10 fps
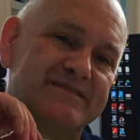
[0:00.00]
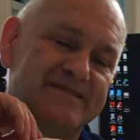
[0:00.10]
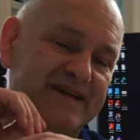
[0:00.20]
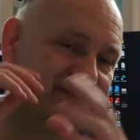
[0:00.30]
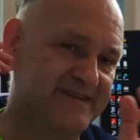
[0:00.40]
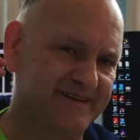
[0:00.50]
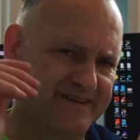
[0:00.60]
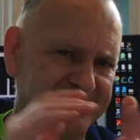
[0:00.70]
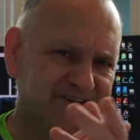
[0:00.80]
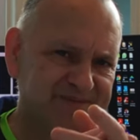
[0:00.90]
that's still
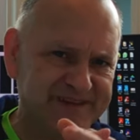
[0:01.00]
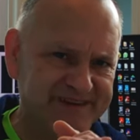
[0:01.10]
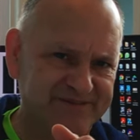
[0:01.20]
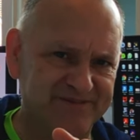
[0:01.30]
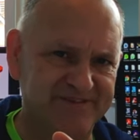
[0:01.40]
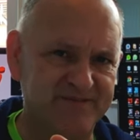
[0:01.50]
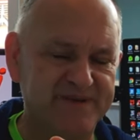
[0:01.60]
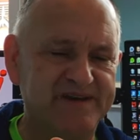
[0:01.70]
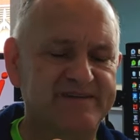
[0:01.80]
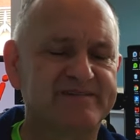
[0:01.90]
going to be the difference for
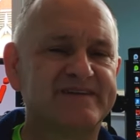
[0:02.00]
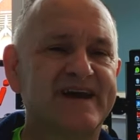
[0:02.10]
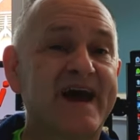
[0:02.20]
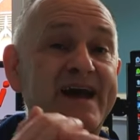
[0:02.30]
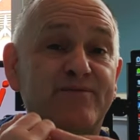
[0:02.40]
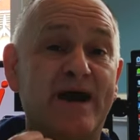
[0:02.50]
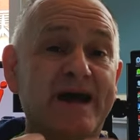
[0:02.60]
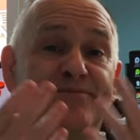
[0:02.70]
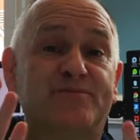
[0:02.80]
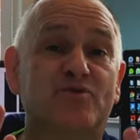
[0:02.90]
me. I,
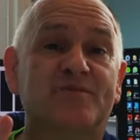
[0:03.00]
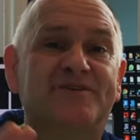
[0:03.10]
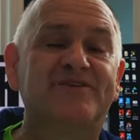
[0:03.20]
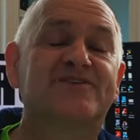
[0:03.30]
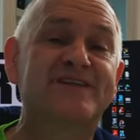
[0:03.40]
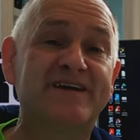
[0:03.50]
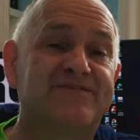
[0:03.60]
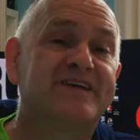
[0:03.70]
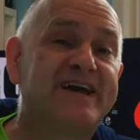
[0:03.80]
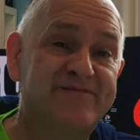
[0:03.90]
I won't be doing because I
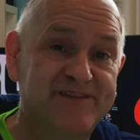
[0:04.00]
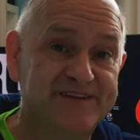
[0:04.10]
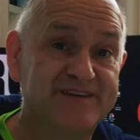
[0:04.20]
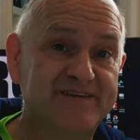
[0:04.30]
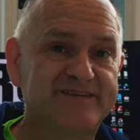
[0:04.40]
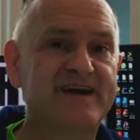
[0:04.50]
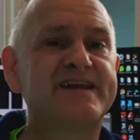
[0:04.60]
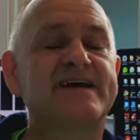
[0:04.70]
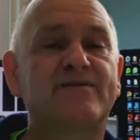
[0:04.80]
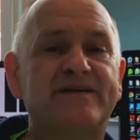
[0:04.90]
fly everything DJI
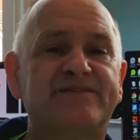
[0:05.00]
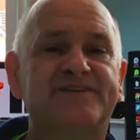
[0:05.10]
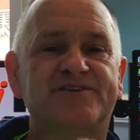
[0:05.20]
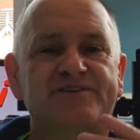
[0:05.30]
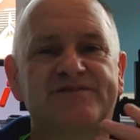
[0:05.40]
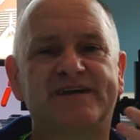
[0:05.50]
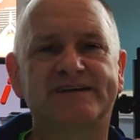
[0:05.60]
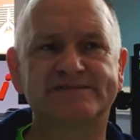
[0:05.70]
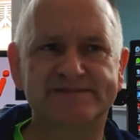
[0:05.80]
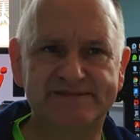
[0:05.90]
now. If I don't
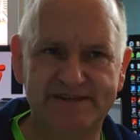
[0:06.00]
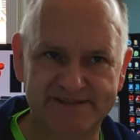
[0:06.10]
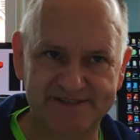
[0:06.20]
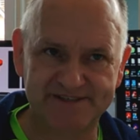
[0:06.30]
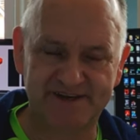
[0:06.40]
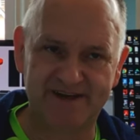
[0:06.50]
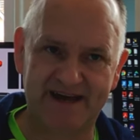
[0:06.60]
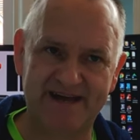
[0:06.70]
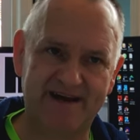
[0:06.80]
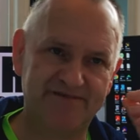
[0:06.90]
fly digital,
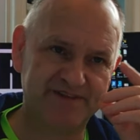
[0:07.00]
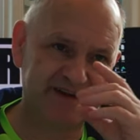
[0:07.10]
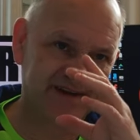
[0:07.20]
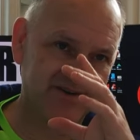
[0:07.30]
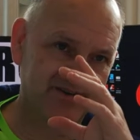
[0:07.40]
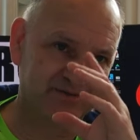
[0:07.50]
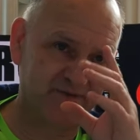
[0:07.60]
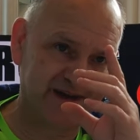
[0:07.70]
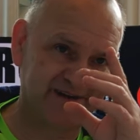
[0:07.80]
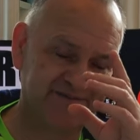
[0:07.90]
I have the analog
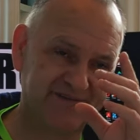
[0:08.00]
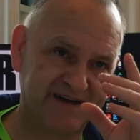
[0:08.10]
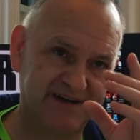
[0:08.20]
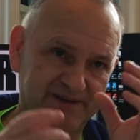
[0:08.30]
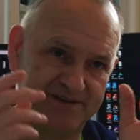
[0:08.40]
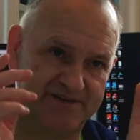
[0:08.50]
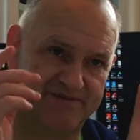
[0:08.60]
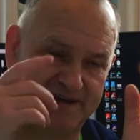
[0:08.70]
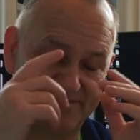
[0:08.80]
wildfire on the, I